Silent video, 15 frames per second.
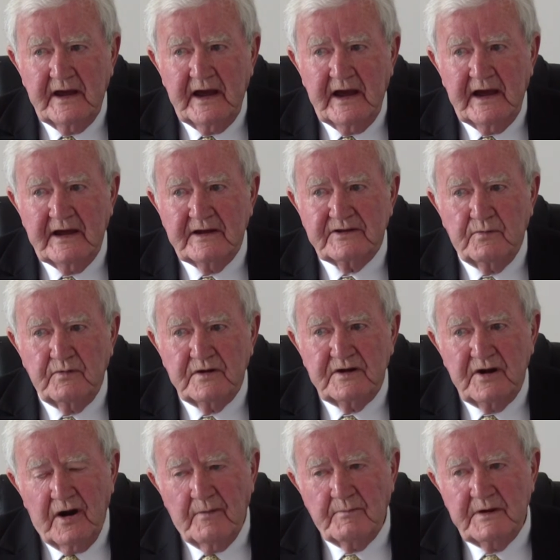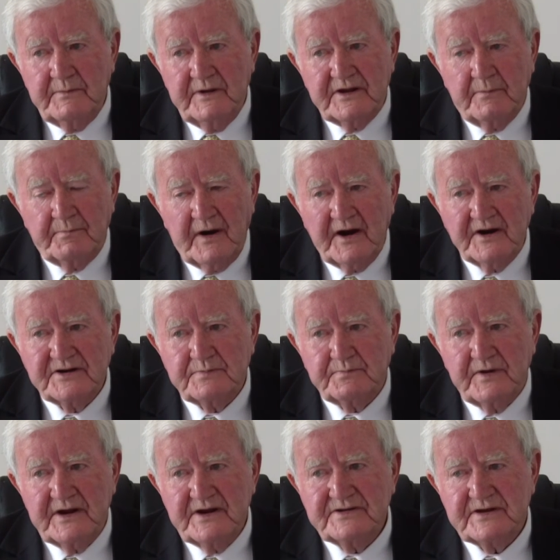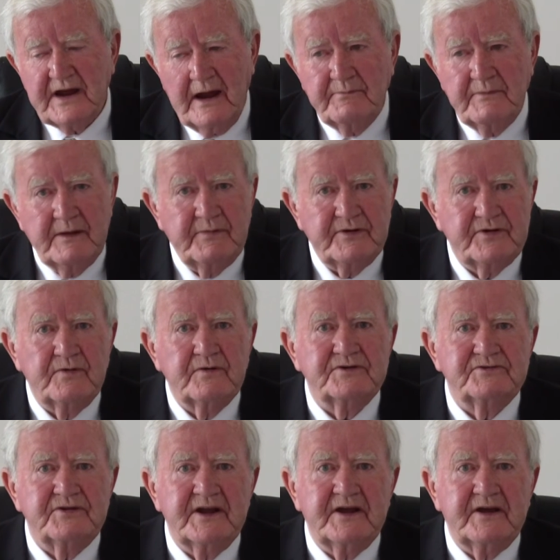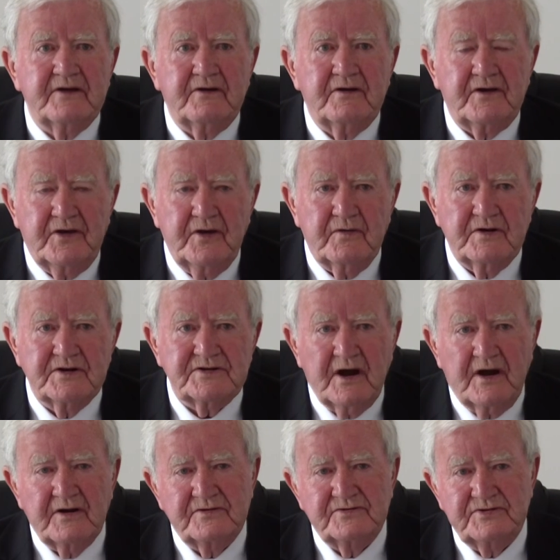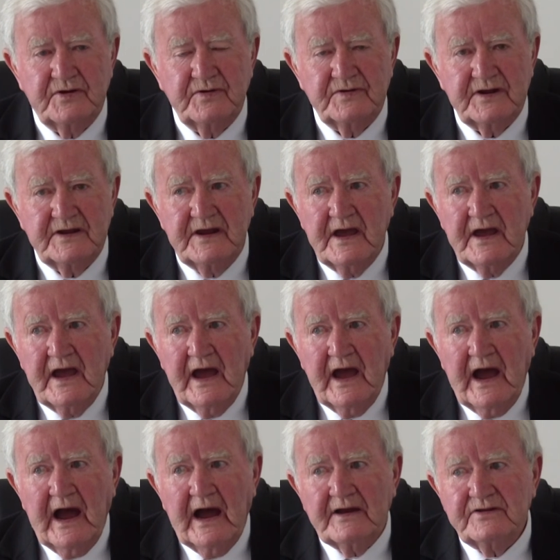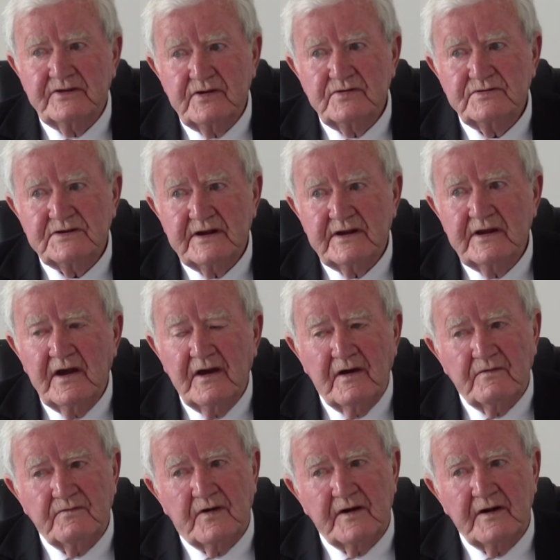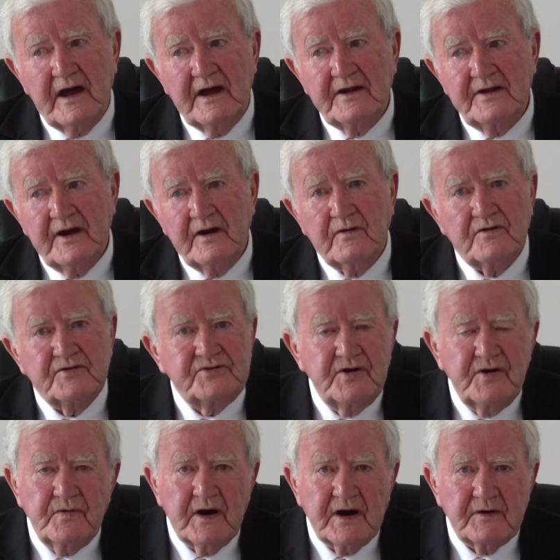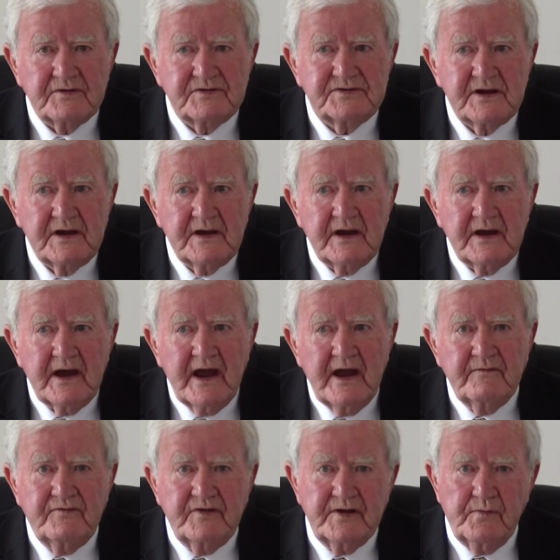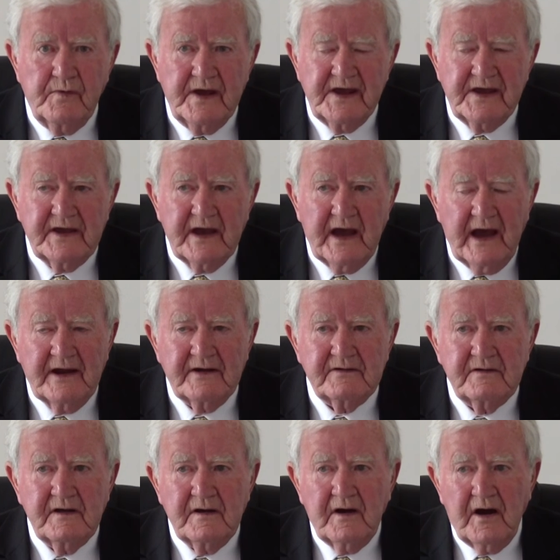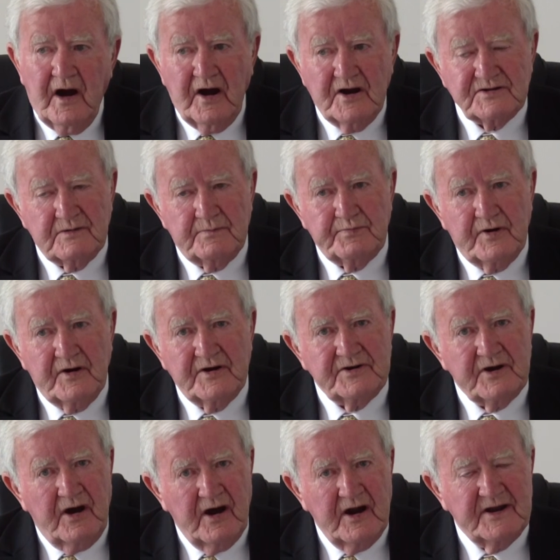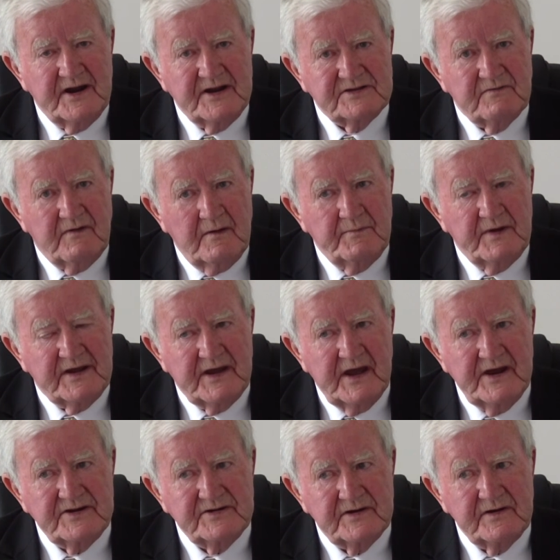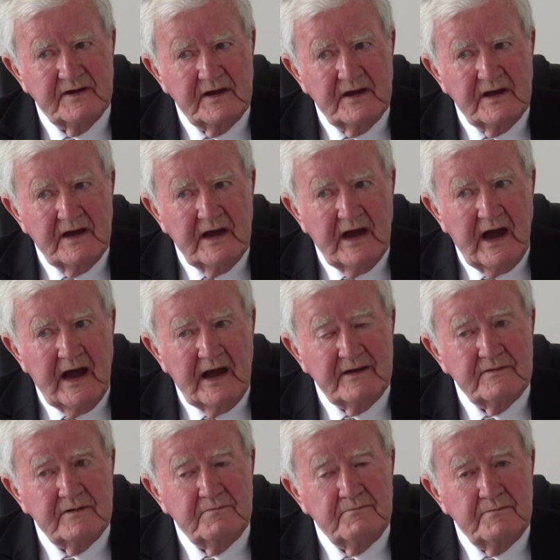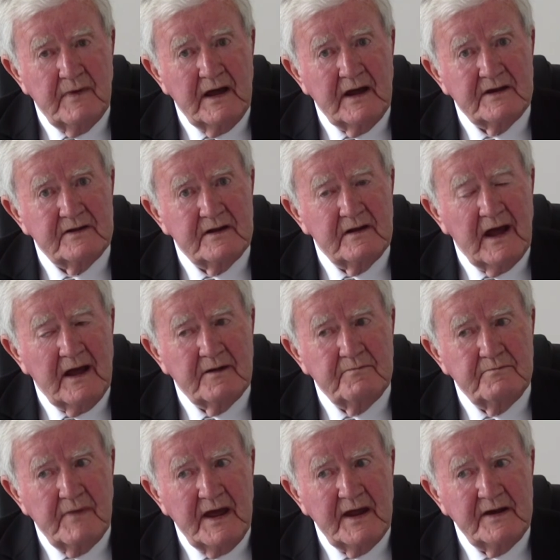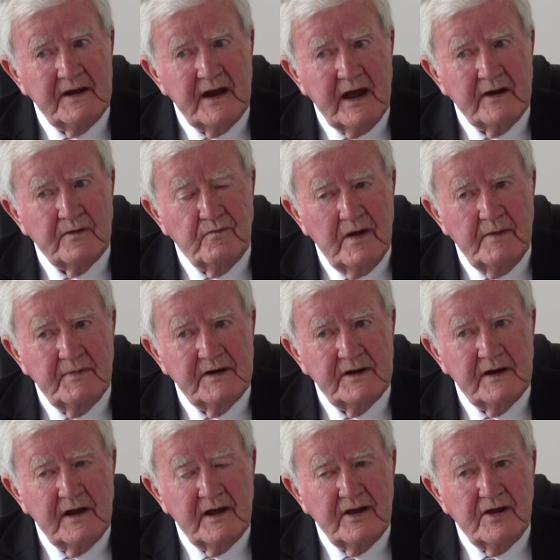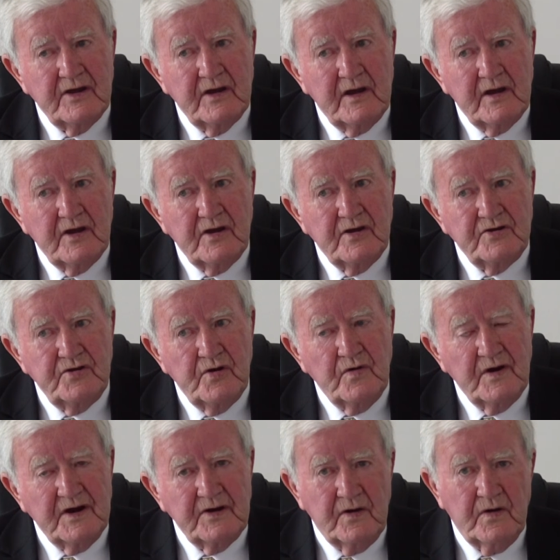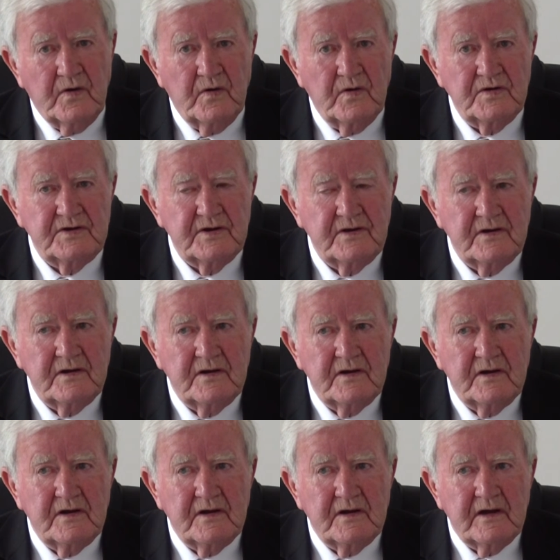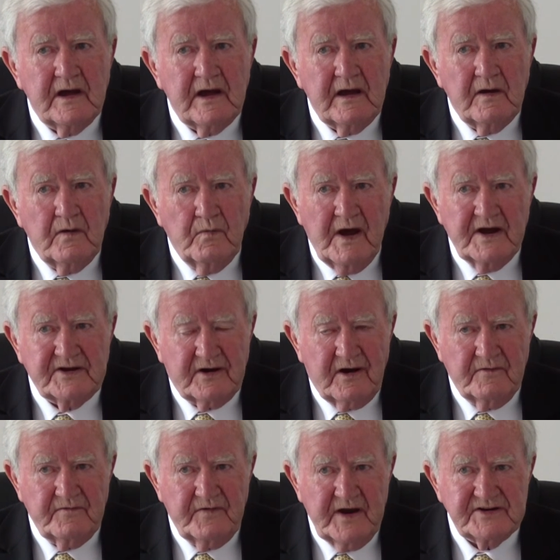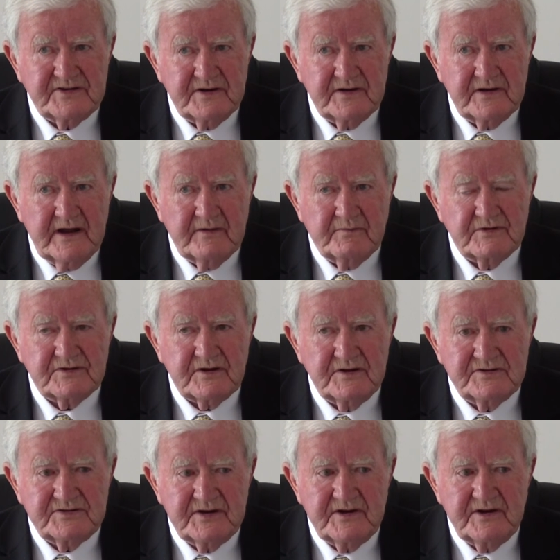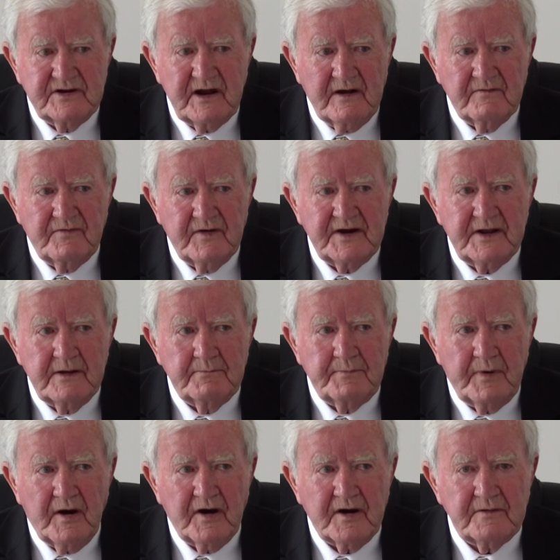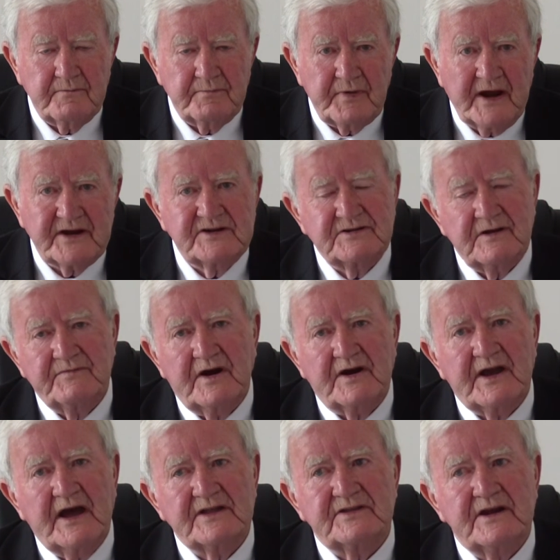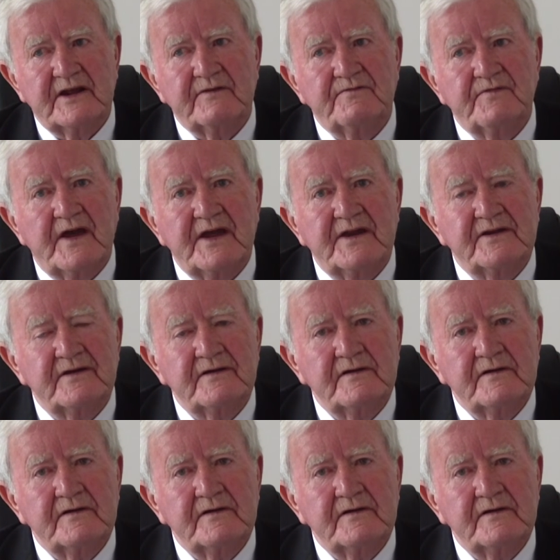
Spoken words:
There would normally be the parish priest and maybe 2 or 3 curés on duty, and usually for an hour, 2 hours every week, and also prior to holidays of obligation. And men and women, young and old, went to confession. It was considered a very important practice of your Catholic faith.